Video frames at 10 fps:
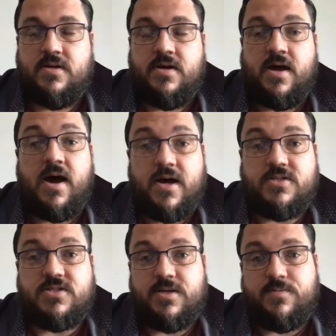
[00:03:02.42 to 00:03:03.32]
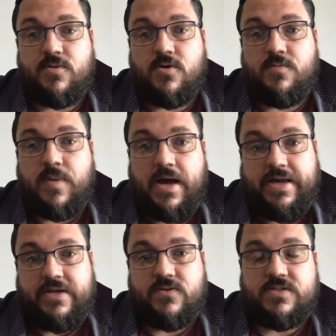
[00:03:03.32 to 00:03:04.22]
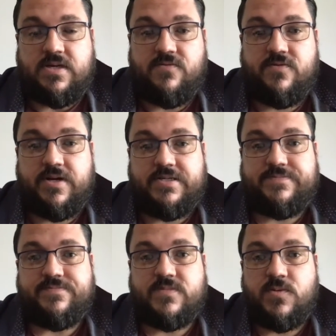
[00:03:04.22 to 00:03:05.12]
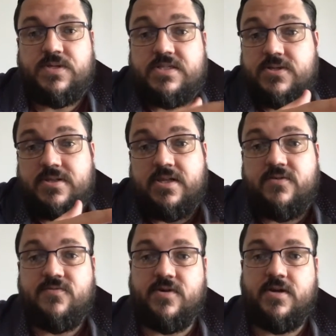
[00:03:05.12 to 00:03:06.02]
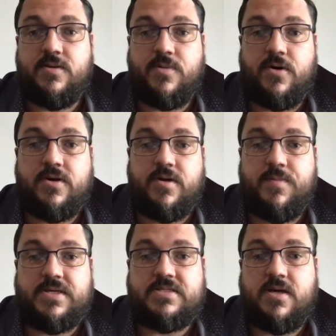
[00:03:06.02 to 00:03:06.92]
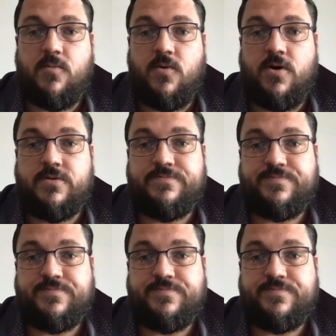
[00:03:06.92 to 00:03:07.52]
hardship or pain or suffering. We still live in a broken and messed up world.